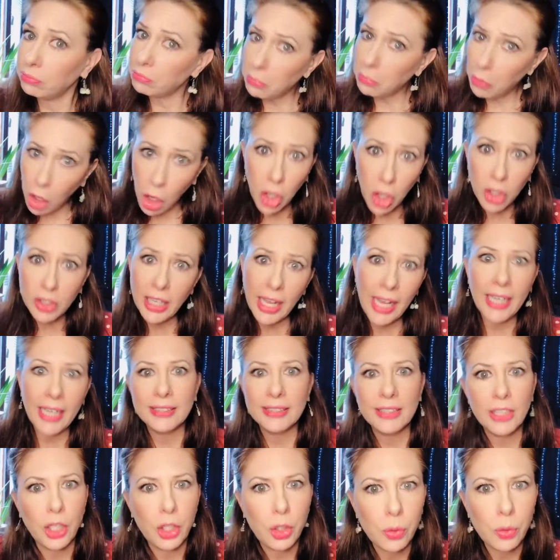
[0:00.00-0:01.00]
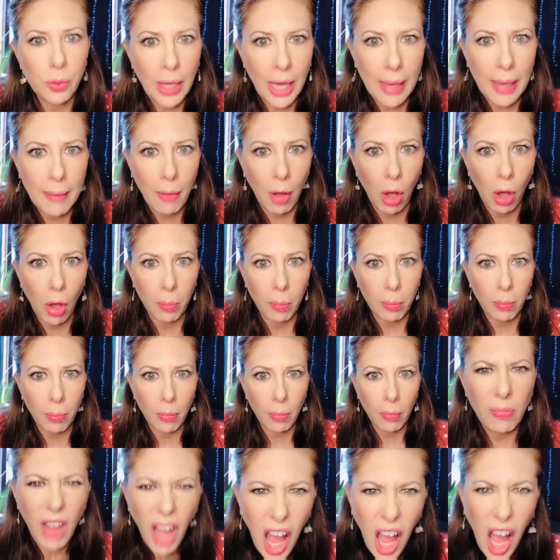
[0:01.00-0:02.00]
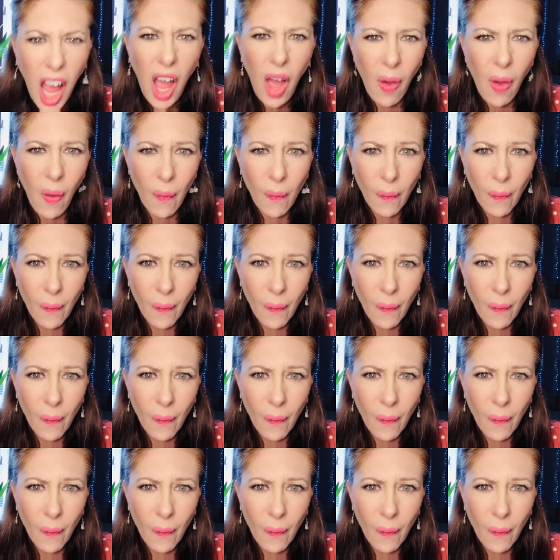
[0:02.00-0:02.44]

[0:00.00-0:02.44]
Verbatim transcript: all day until you came home? Oh!